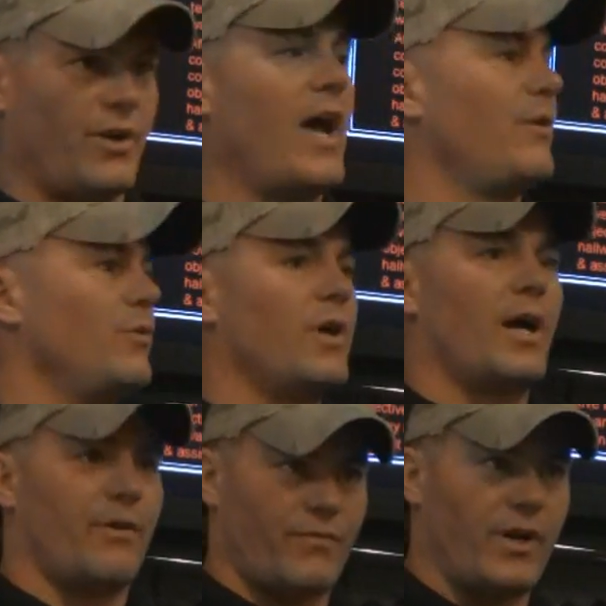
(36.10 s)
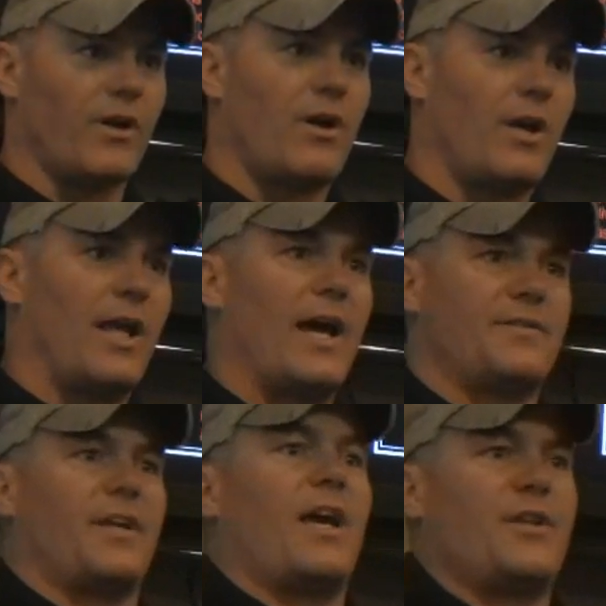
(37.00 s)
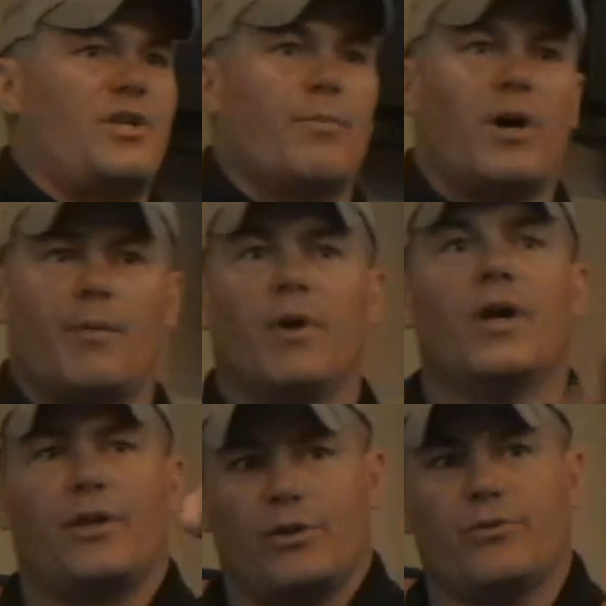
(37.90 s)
So now you got to freaking haul ass to catch him up.